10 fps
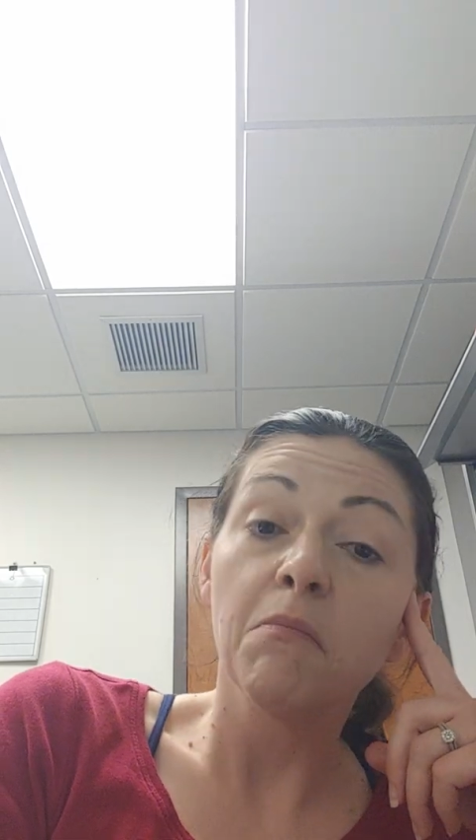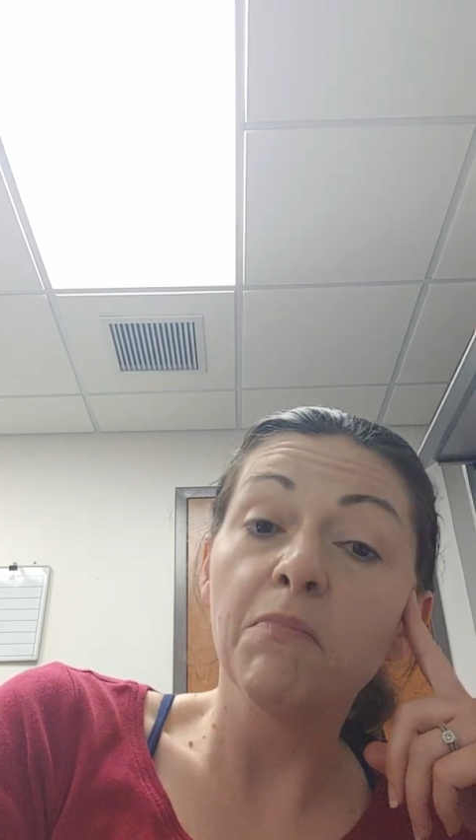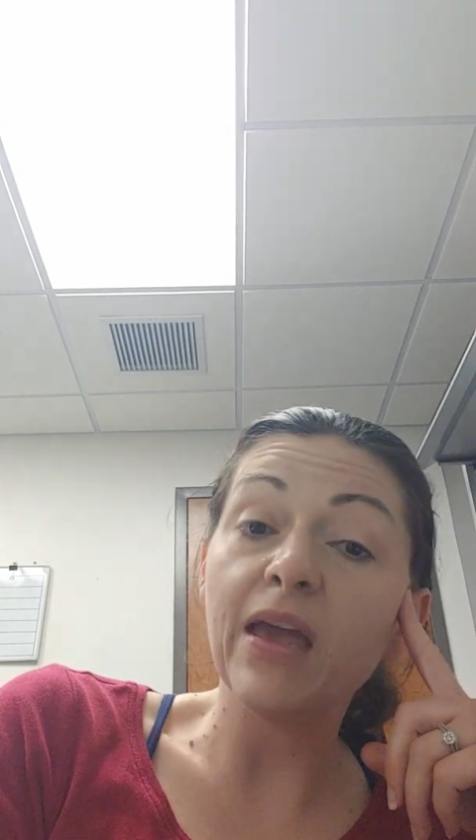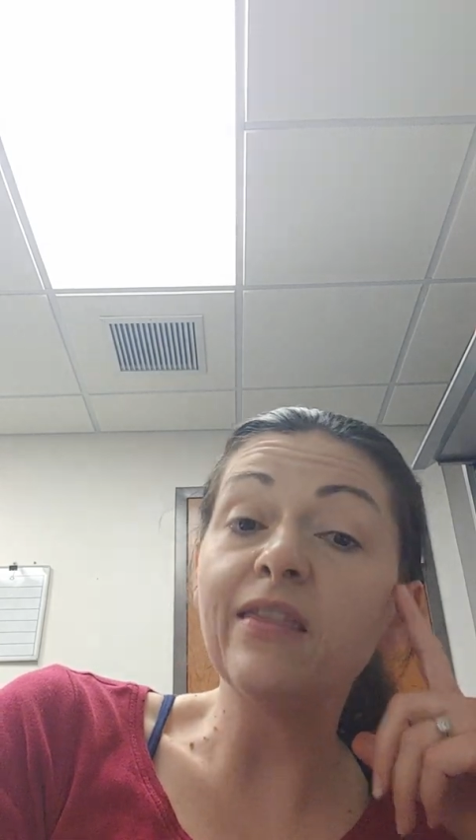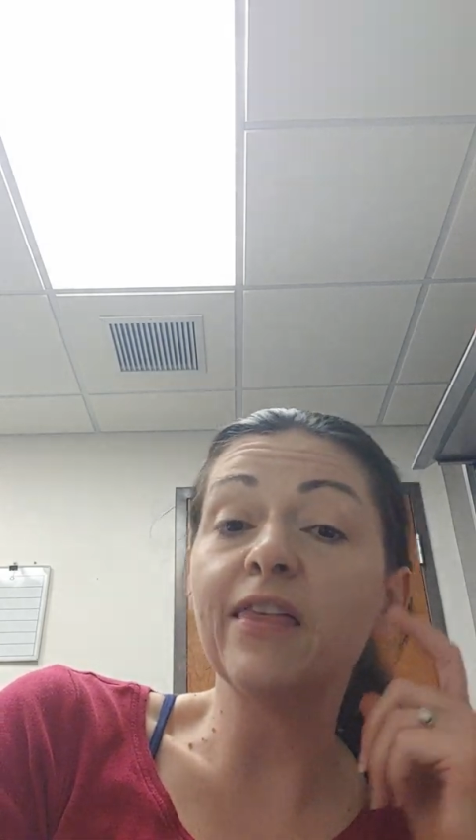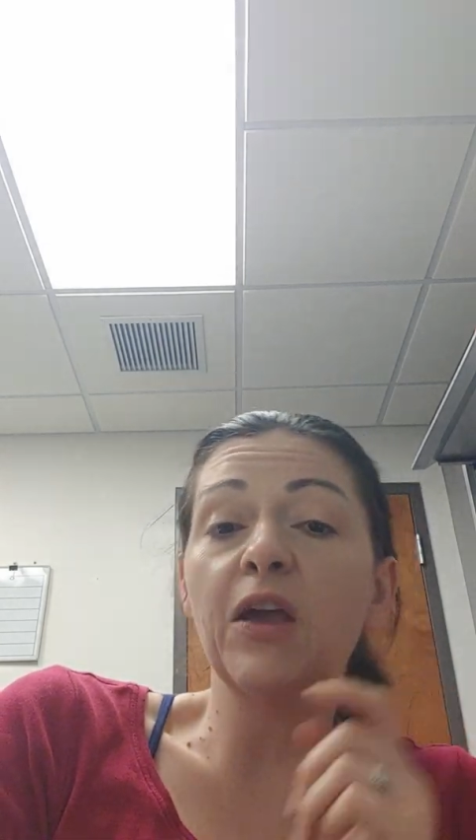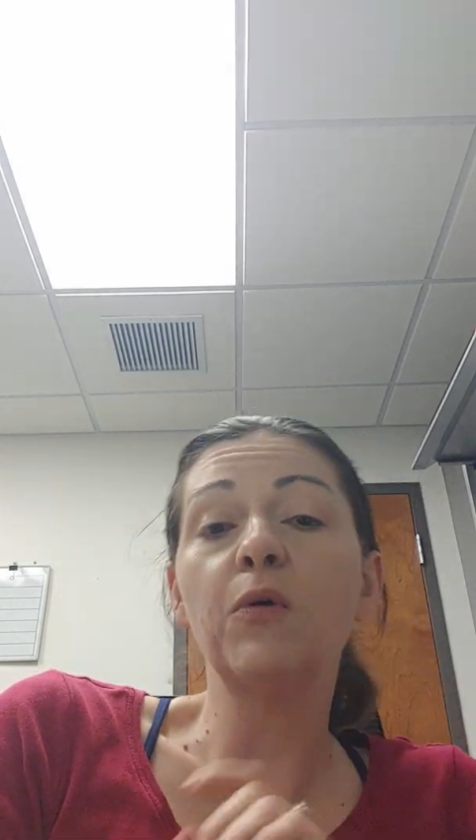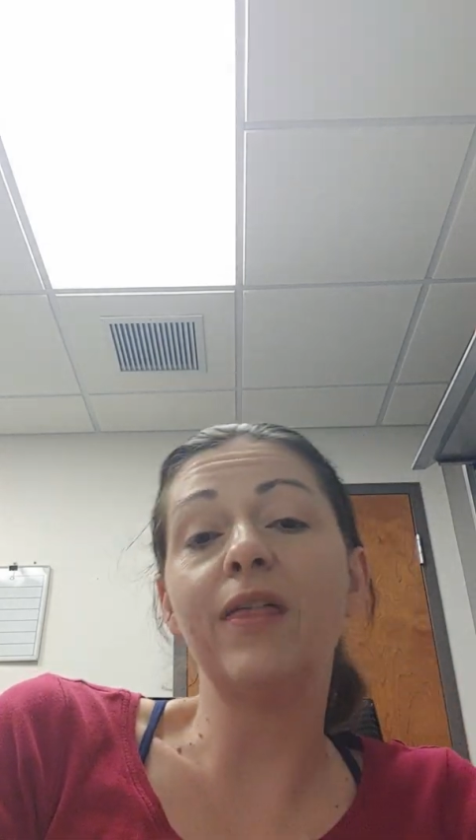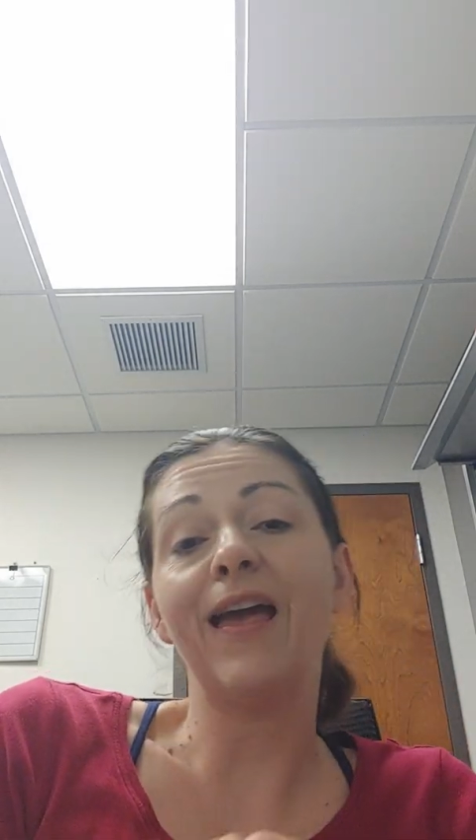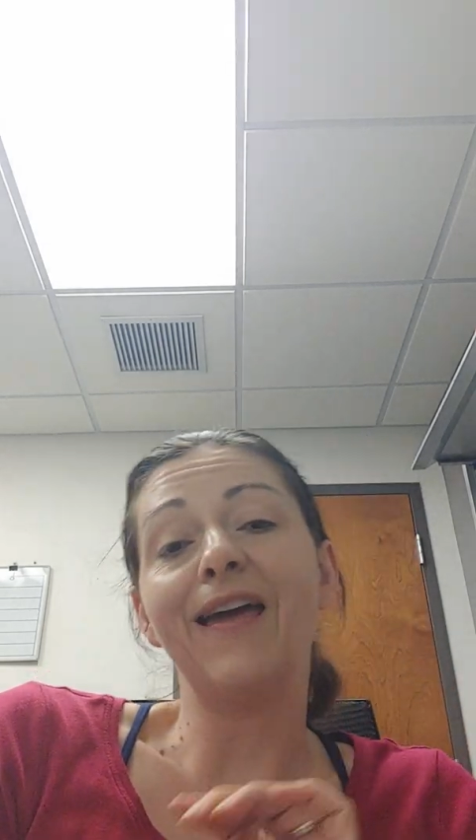Big thing
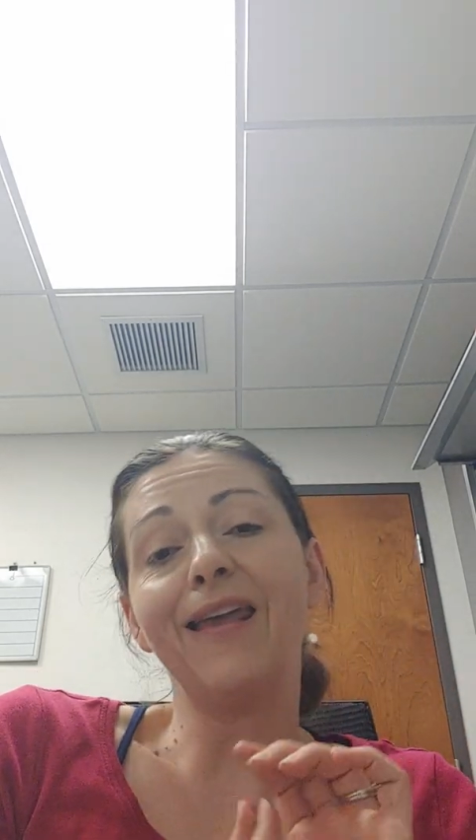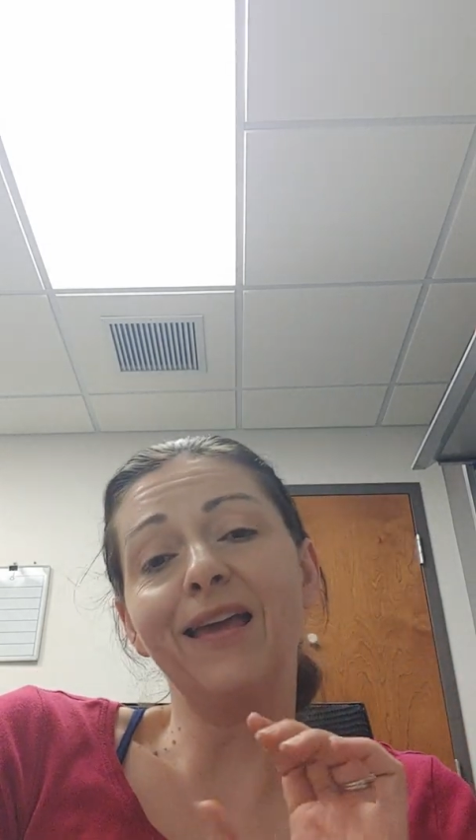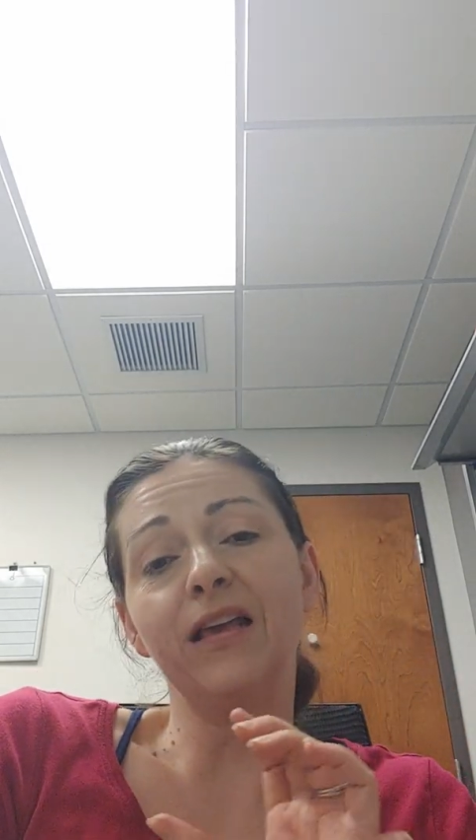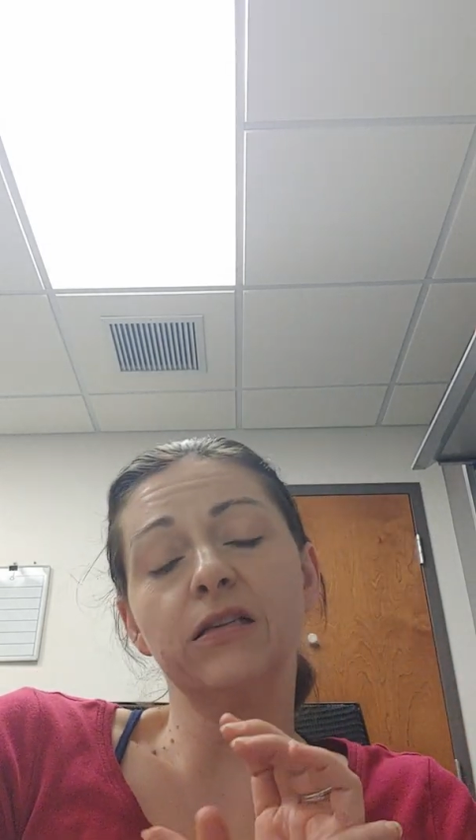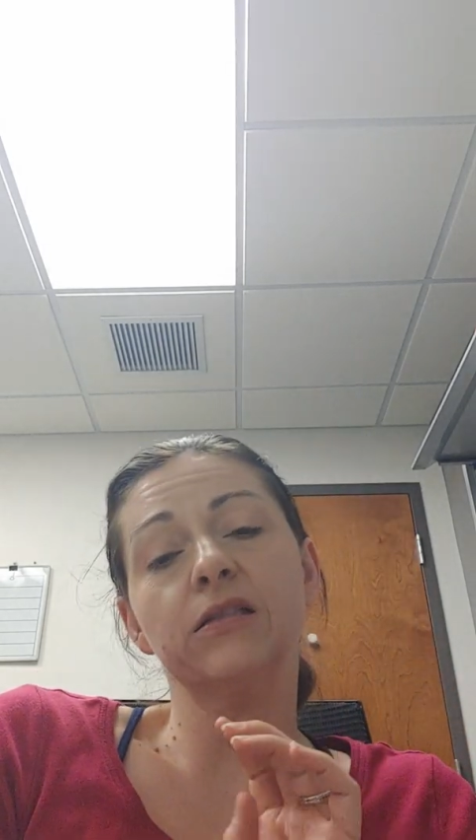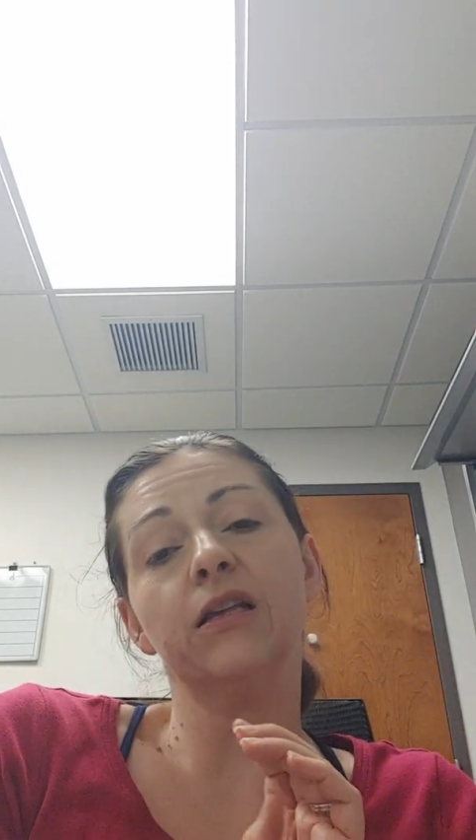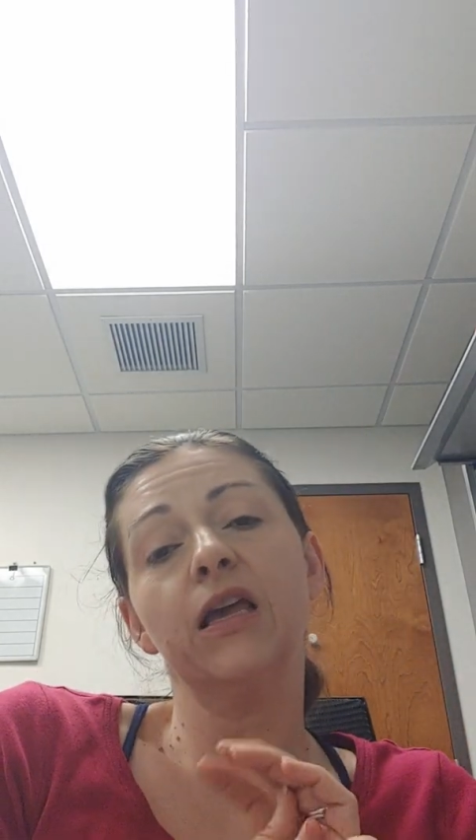with headaches